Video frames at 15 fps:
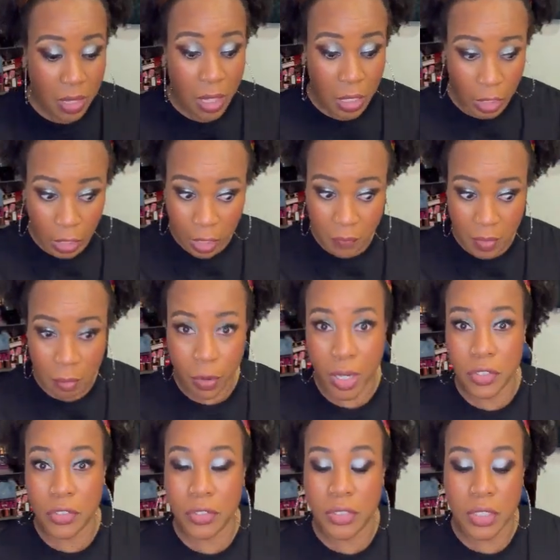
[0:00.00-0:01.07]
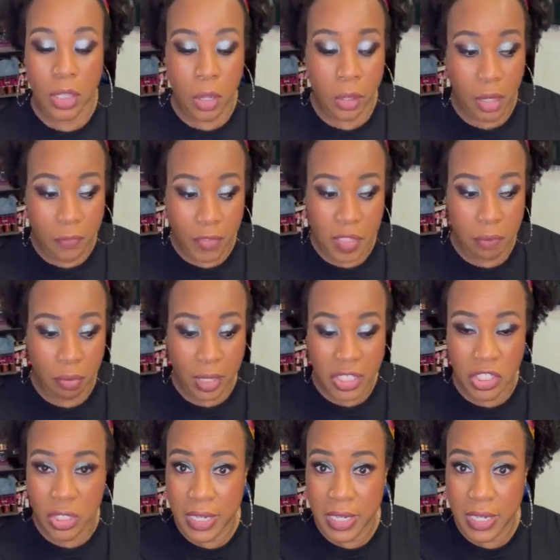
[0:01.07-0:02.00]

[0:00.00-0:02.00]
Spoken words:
Love the bronzers though. Love this blush.